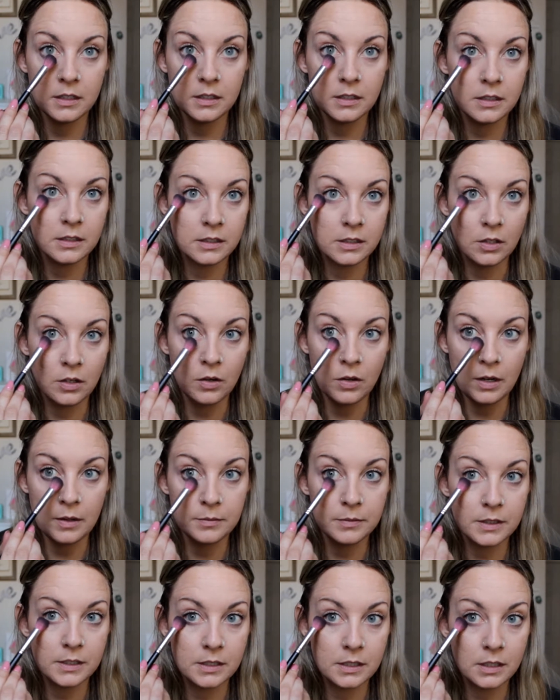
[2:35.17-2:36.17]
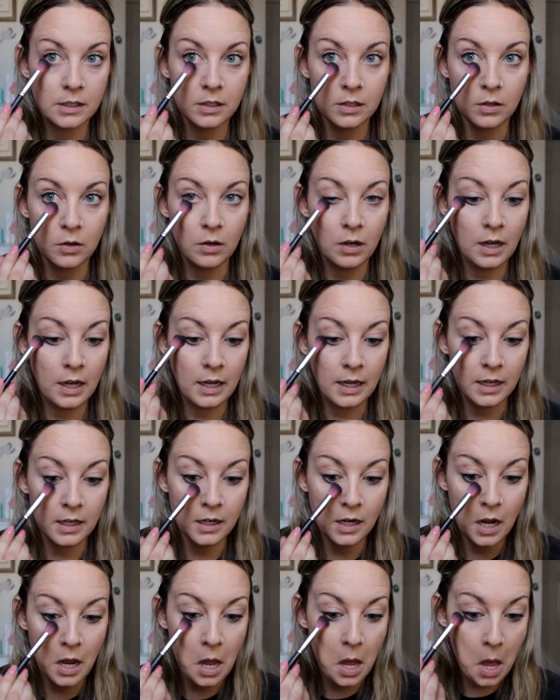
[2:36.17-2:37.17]
So I'm just going to go
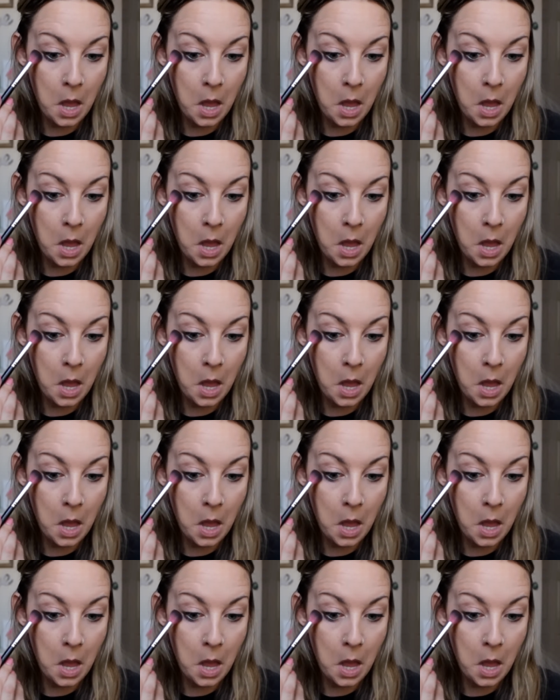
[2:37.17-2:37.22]
ahead